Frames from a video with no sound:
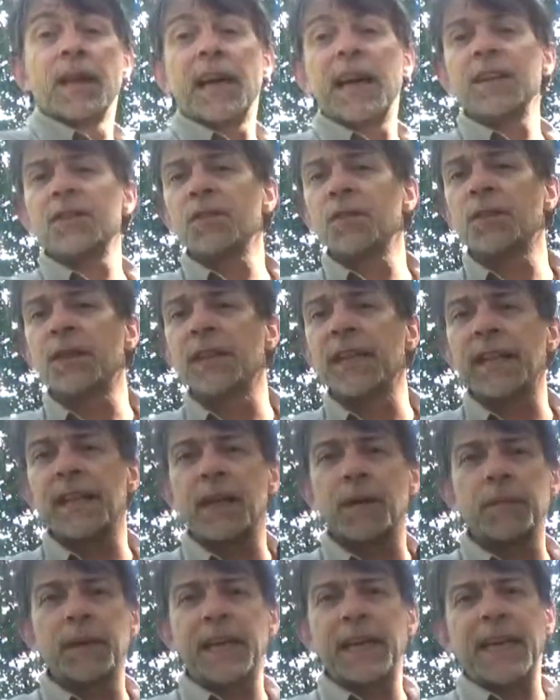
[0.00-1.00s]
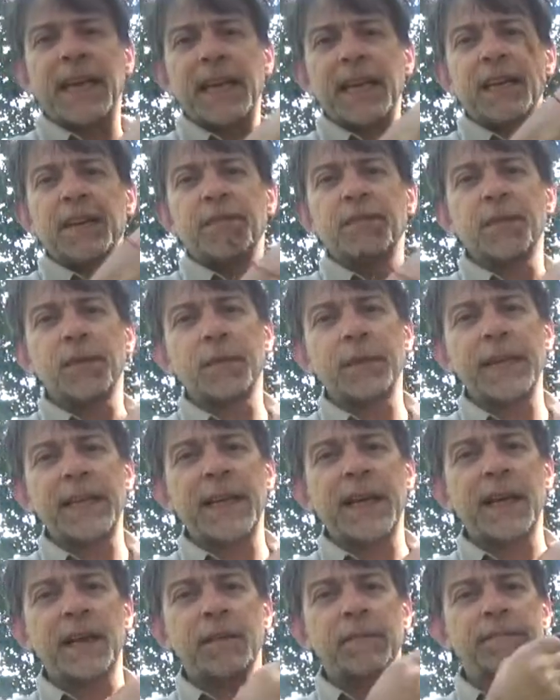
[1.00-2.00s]
Hasn't really come in handy for me
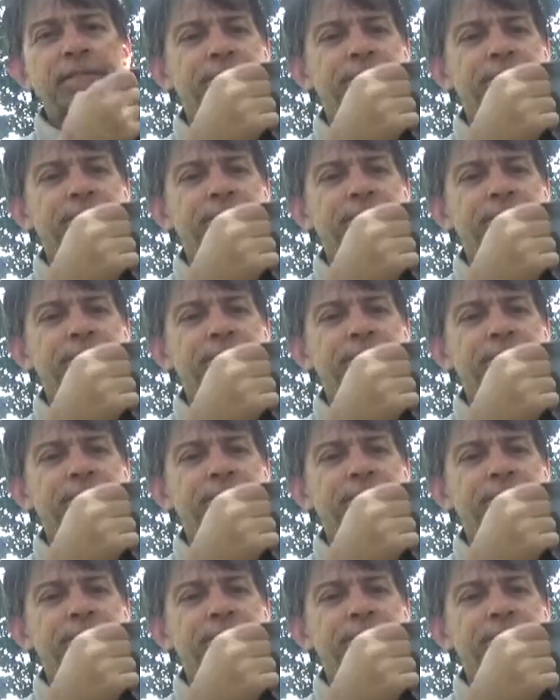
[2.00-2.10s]
yet,